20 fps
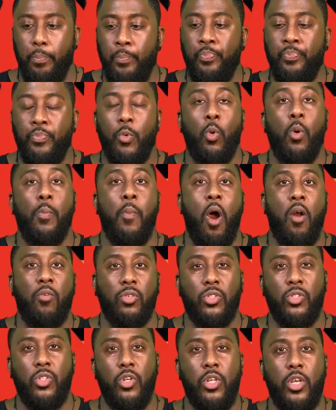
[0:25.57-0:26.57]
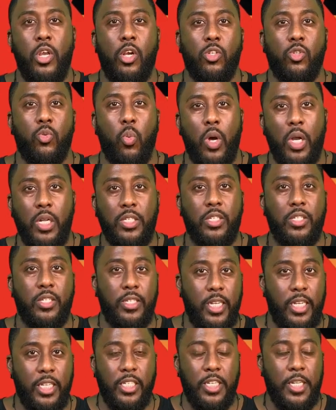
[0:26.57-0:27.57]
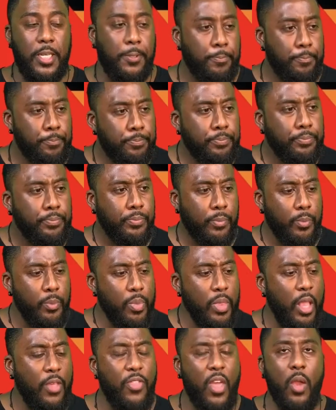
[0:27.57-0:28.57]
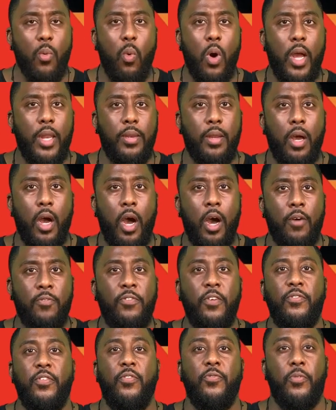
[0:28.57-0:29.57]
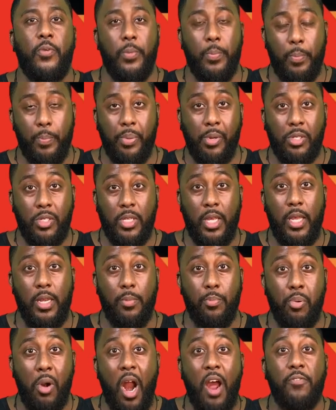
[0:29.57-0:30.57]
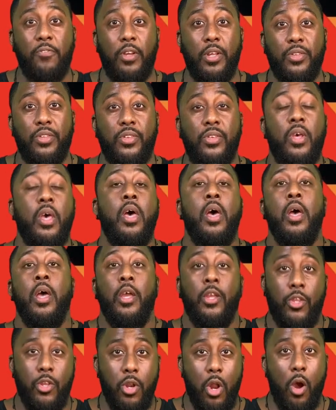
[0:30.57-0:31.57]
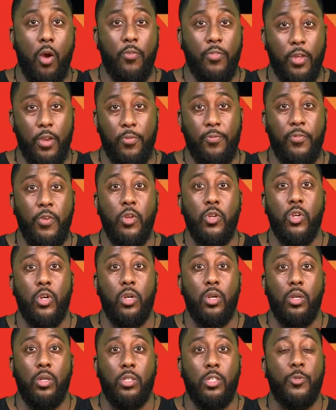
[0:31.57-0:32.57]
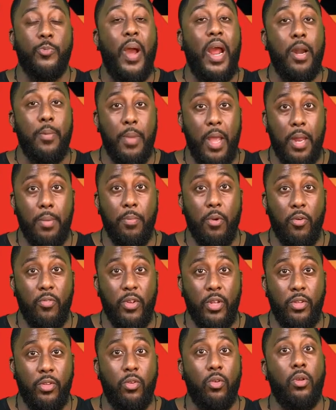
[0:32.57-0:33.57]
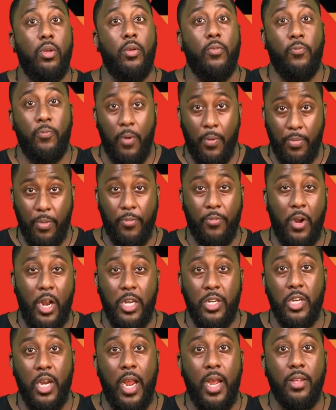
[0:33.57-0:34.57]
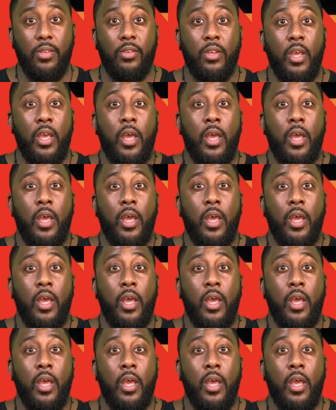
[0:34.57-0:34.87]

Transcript: Marvel Studios wants Disney they want uh, 50% profits, you know, the future Spider Man movies from the franchise.